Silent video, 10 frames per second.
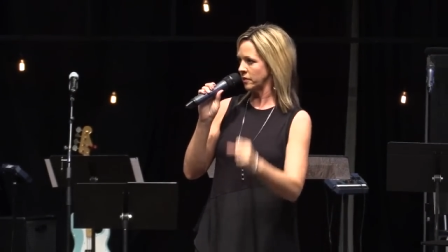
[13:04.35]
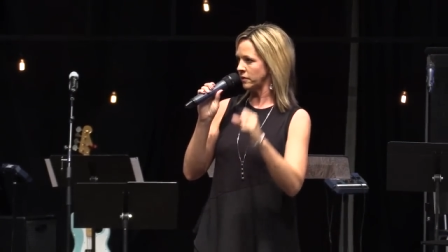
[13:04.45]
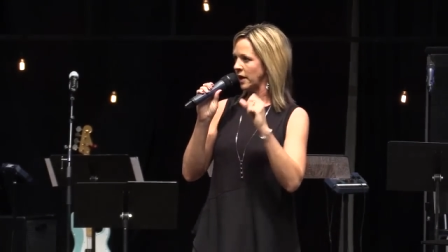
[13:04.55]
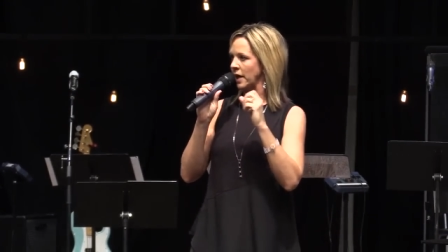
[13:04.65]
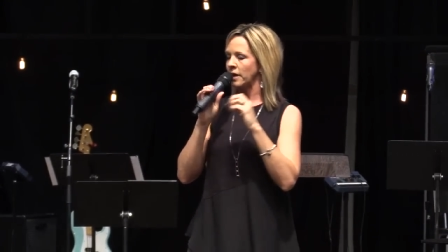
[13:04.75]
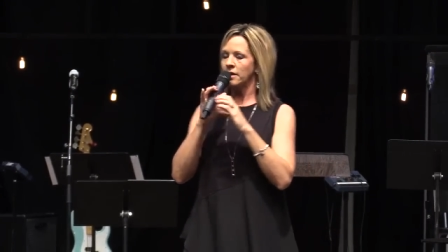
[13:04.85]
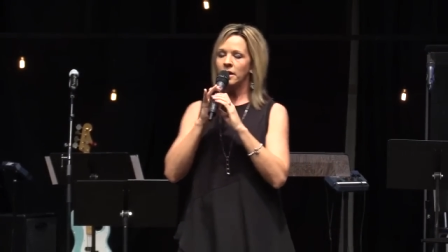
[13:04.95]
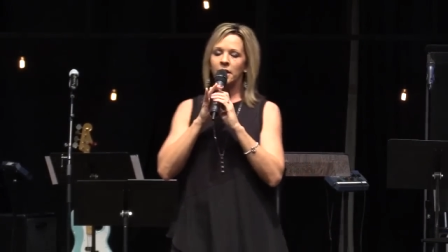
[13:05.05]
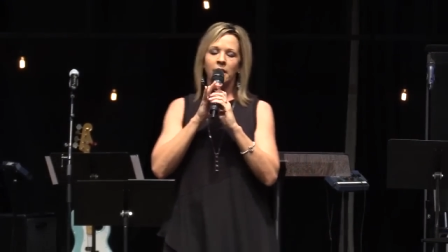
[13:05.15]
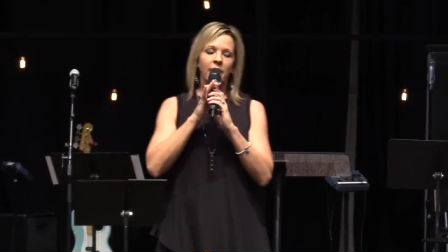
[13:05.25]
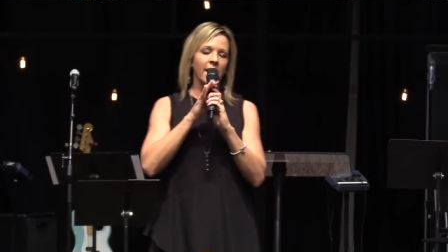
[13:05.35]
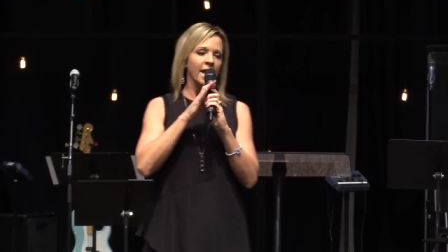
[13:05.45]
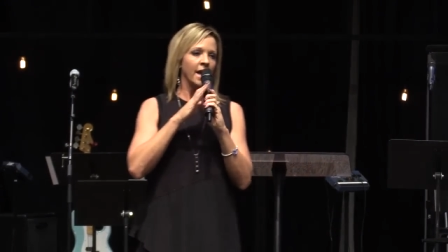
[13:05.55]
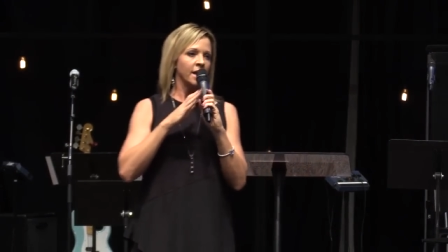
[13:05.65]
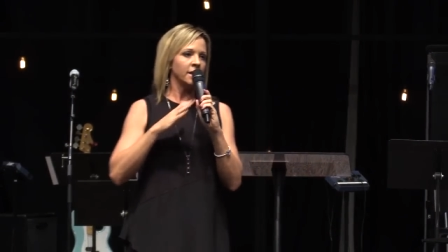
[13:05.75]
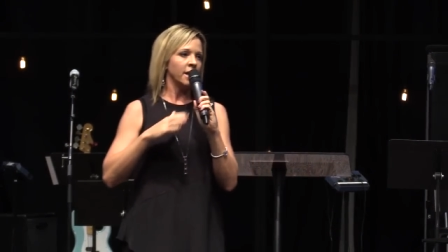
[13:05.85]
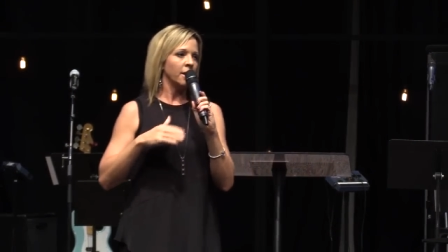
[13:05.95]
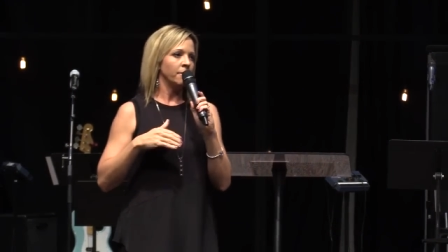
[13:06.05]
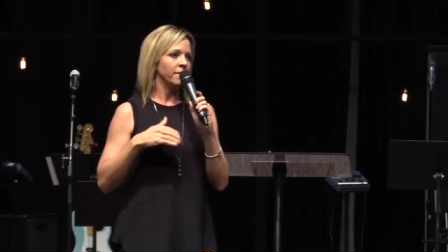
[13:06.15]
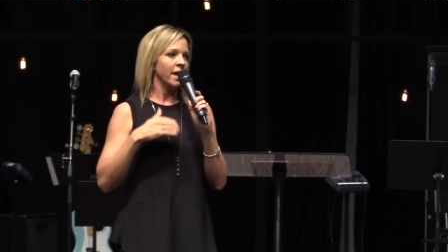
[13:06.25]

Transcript: Okay, and um,